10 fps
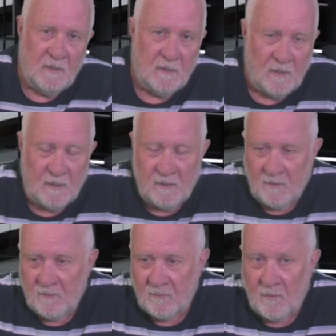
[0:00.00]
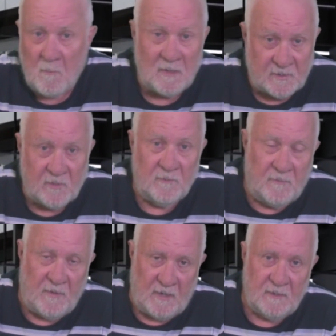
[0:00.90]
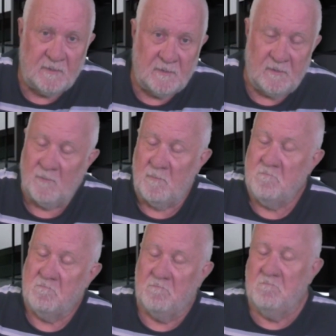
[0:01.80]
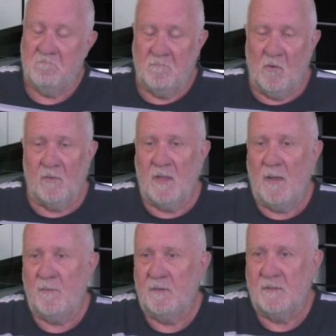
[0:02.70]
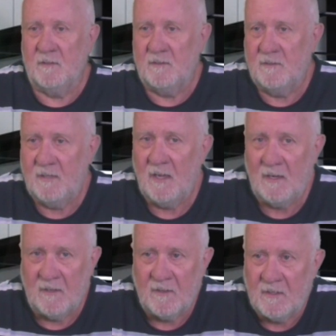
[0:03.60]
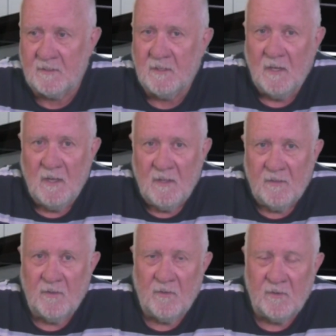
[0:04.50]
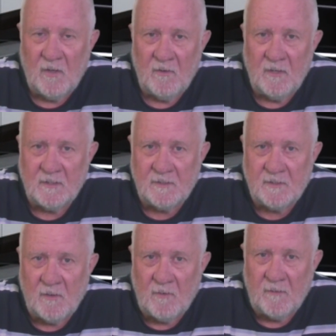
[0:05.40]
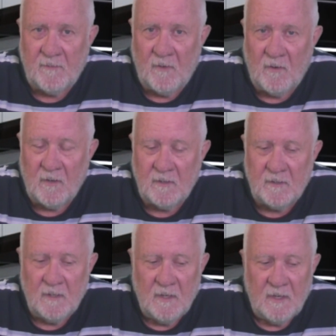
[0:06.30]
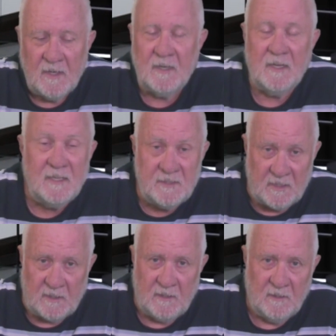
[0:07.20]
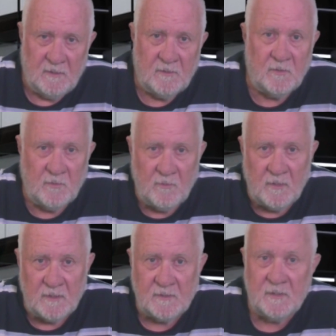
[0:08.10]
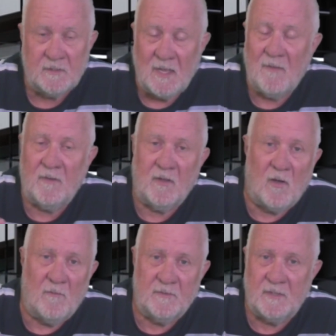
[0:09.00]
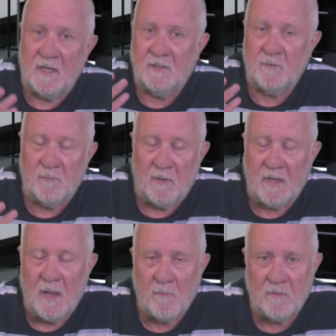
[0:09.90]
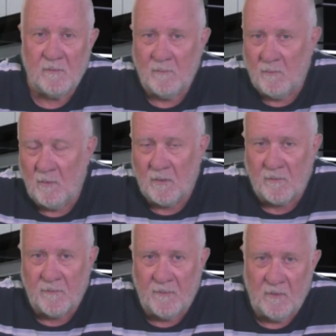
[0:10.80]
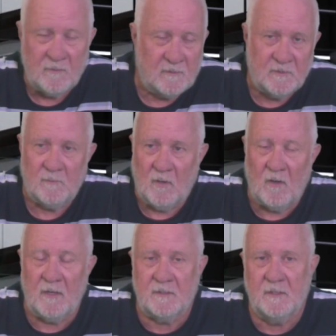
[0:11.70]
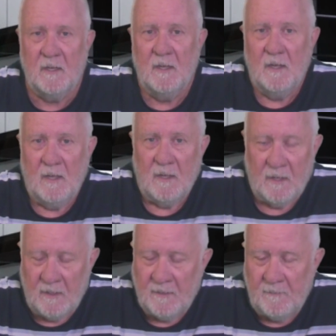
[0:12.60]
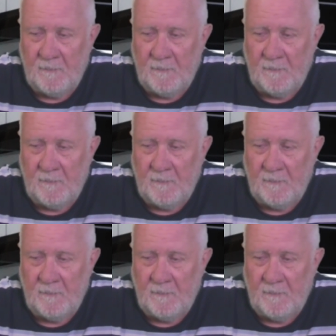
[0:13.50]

And I must confess, and I'm more than happy to tell you this, that I don't necessarily find it easy to do this. Just to having a conversation with my camera and my microphone and some lights and